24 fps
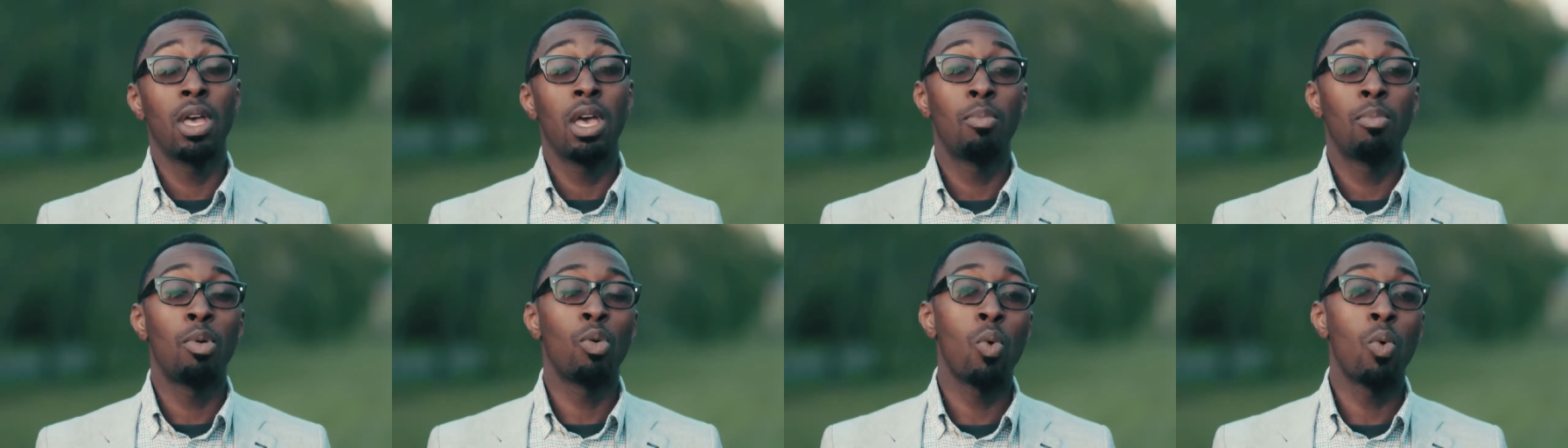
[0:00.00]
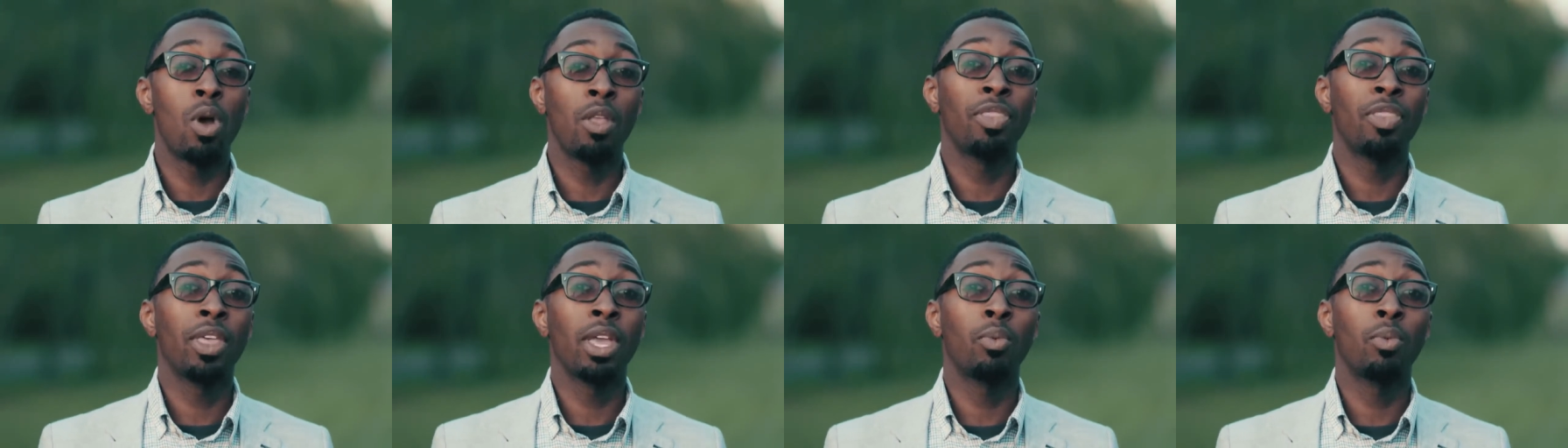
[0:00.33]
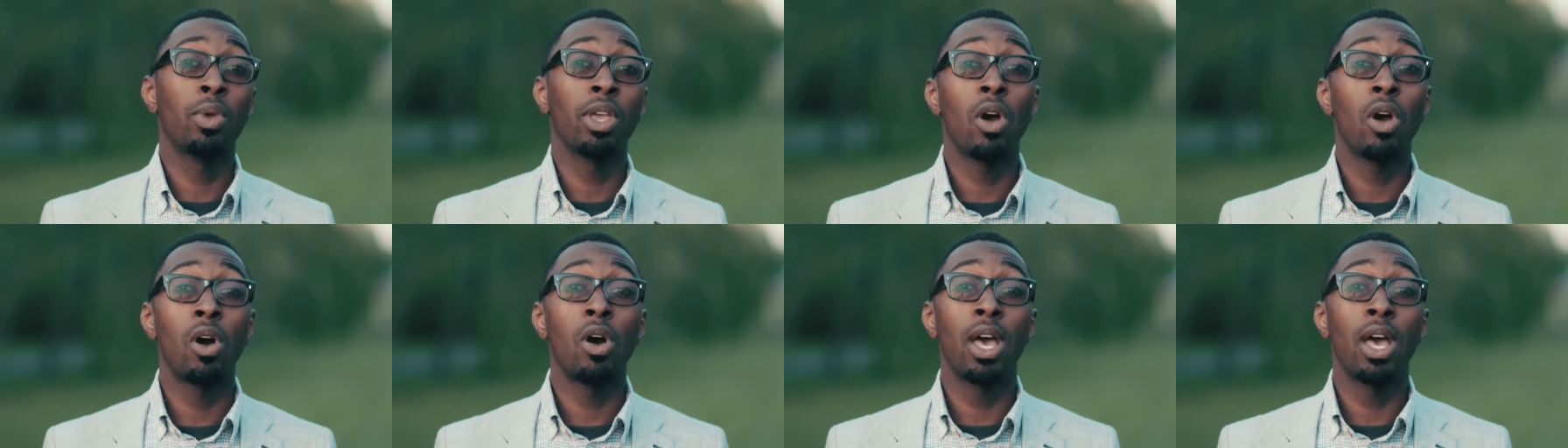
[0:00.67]
But one thing
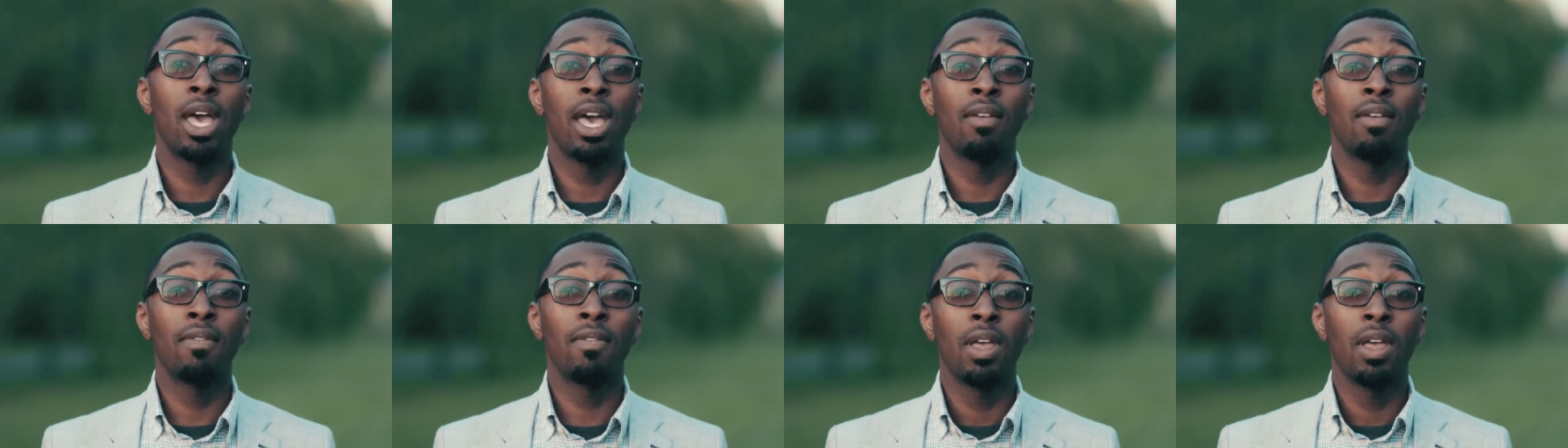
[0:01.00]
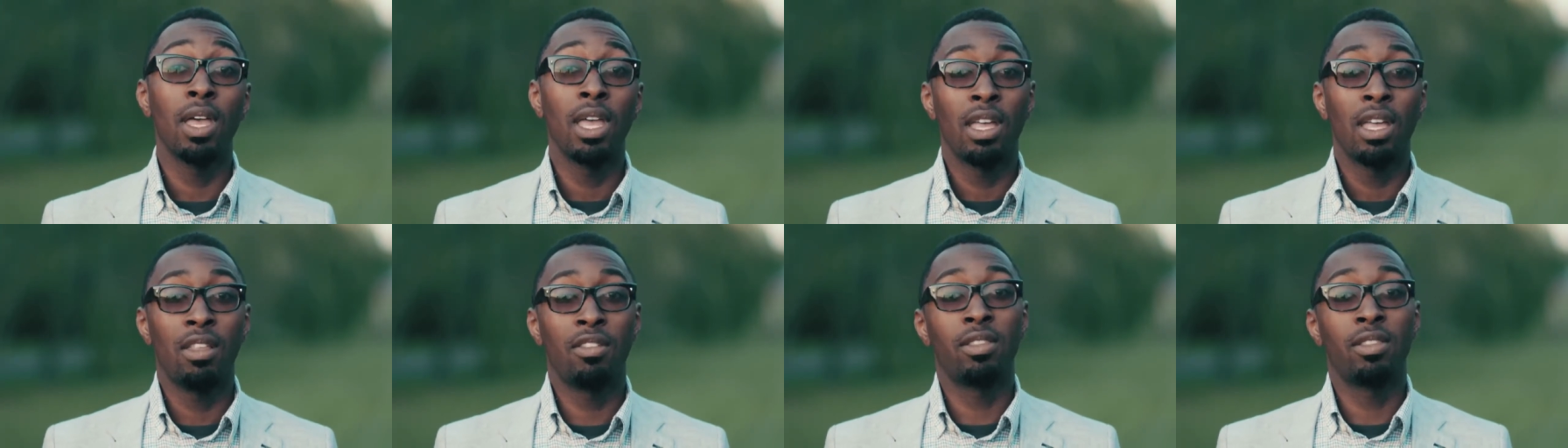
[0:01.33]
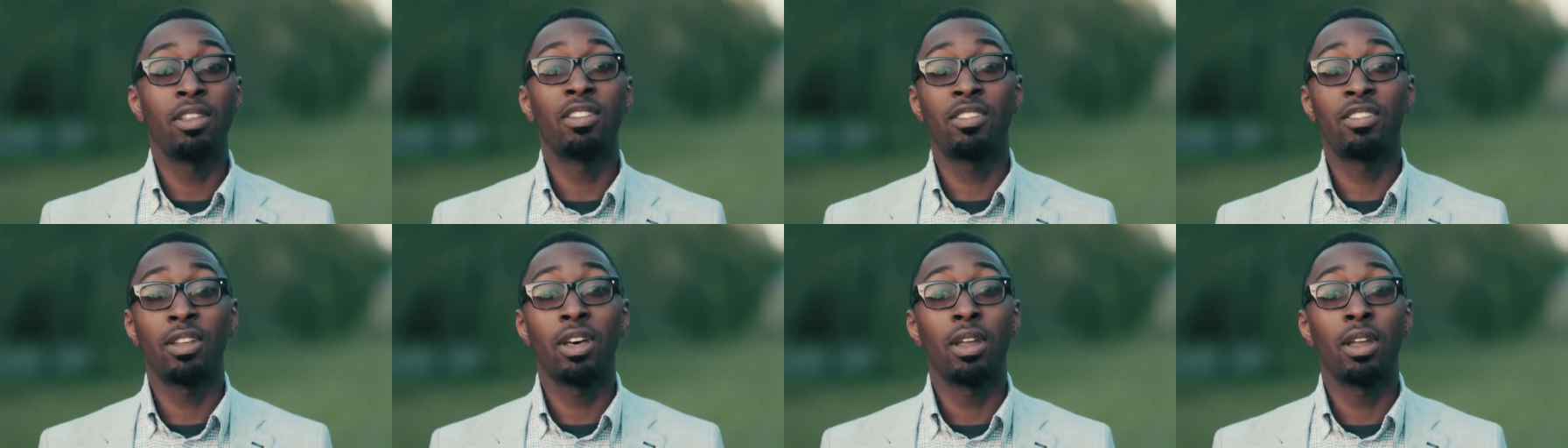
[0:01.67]
we all have is
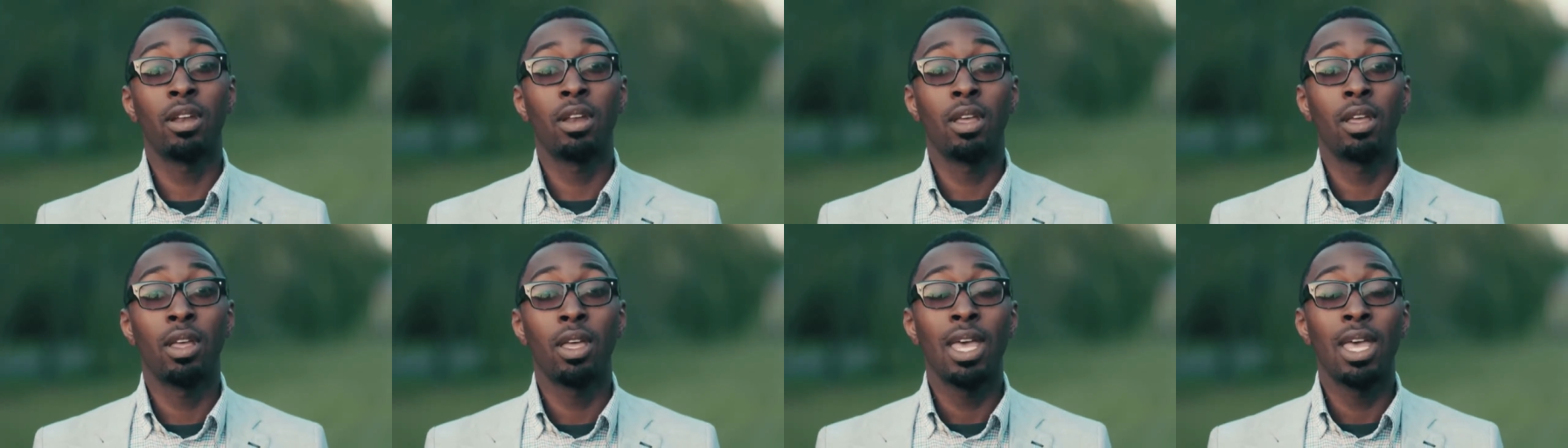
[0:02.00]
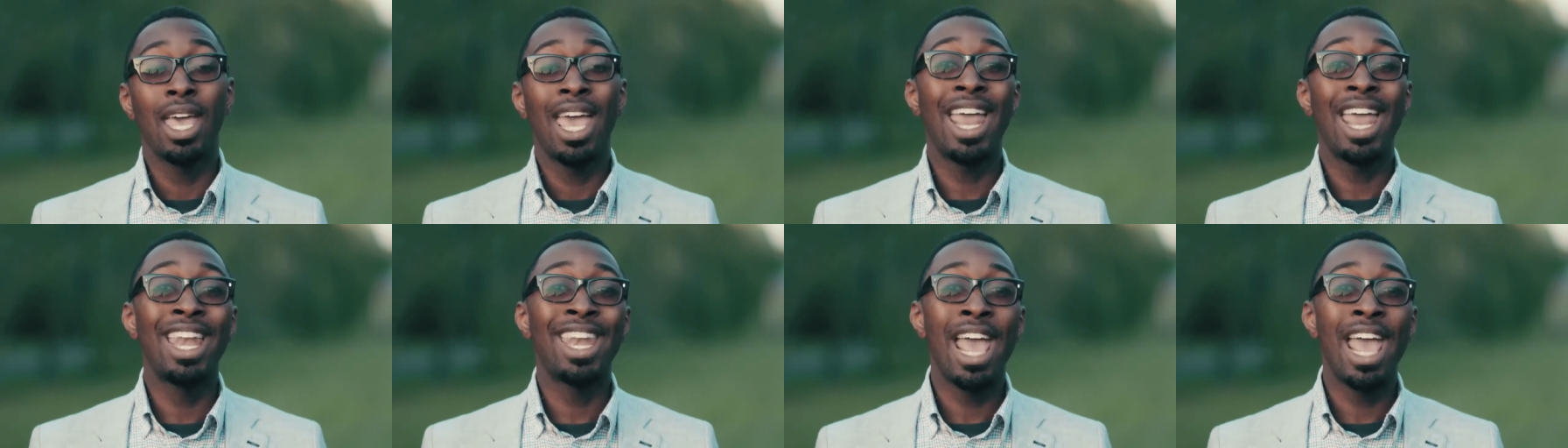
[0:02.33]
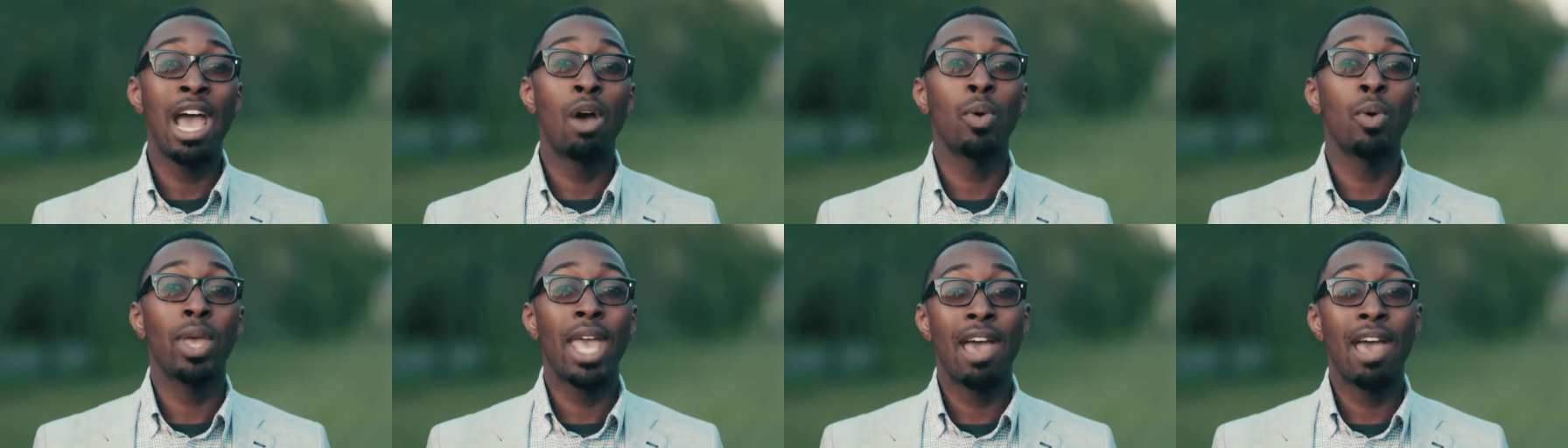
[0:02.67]
the sun, and
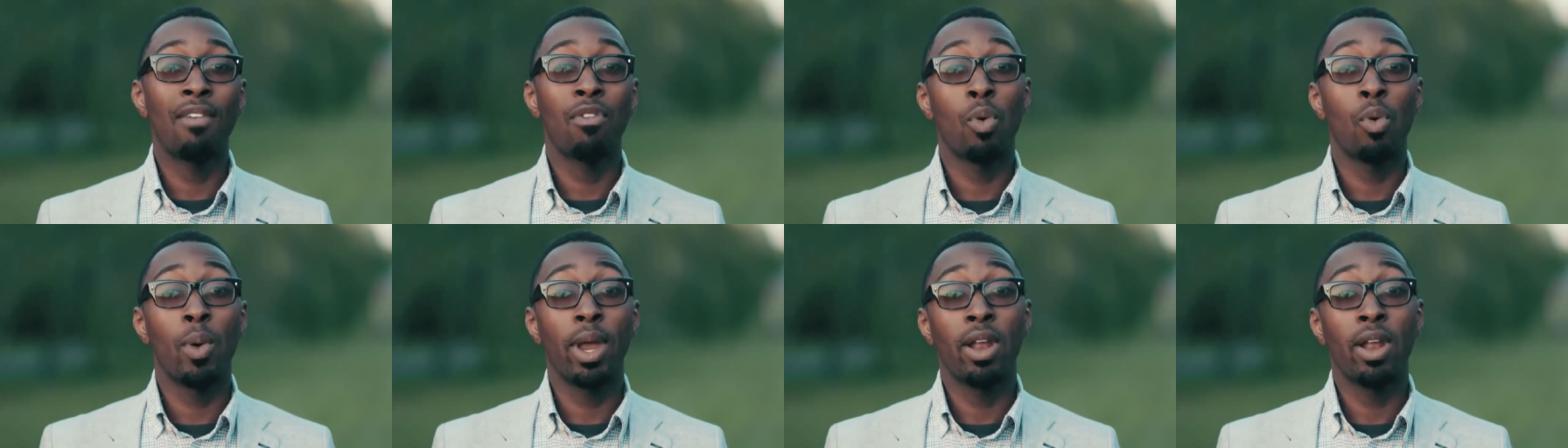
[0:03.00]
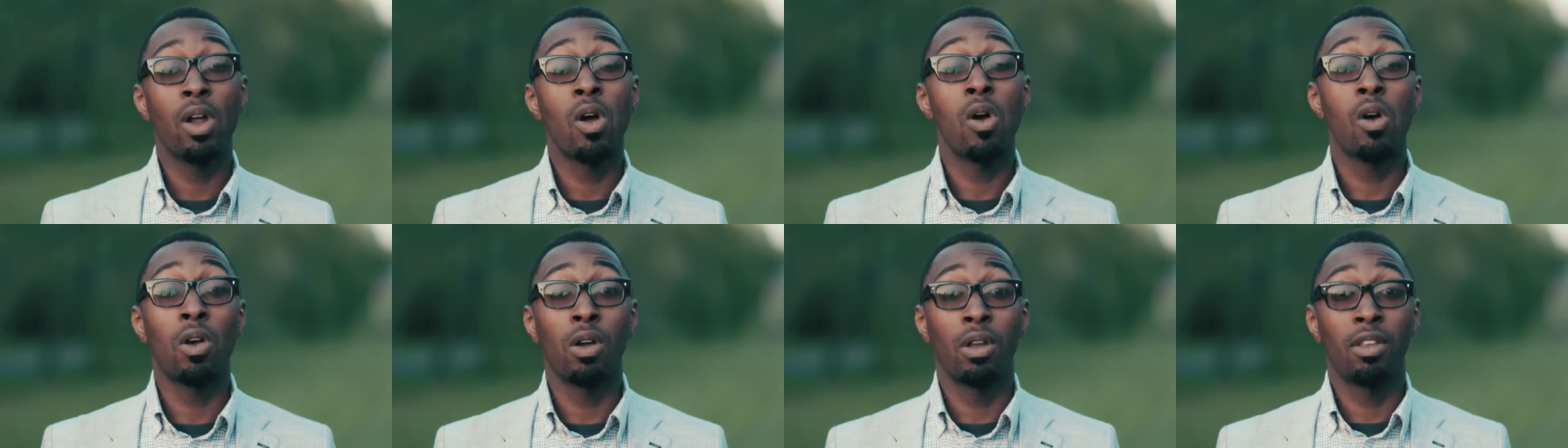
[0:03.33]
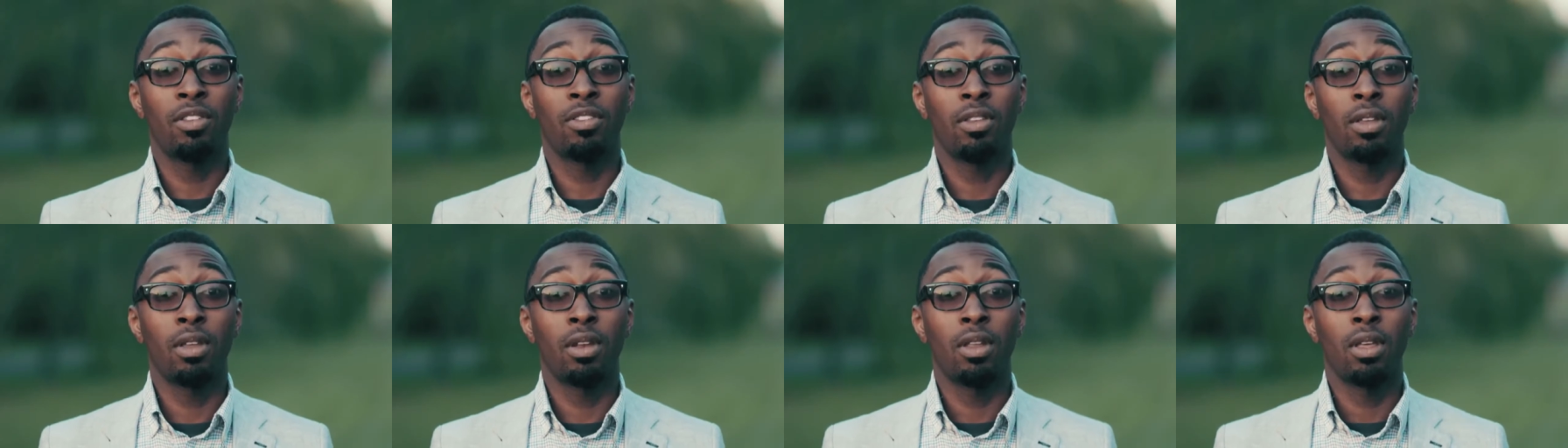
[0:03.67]
now we have a way to
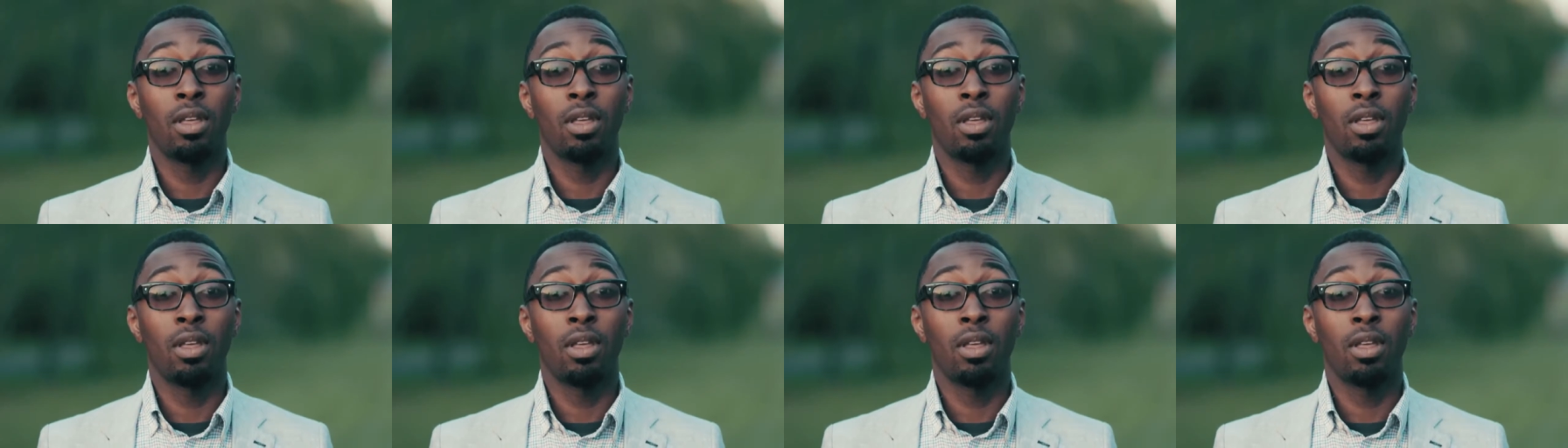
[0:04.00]
harness it.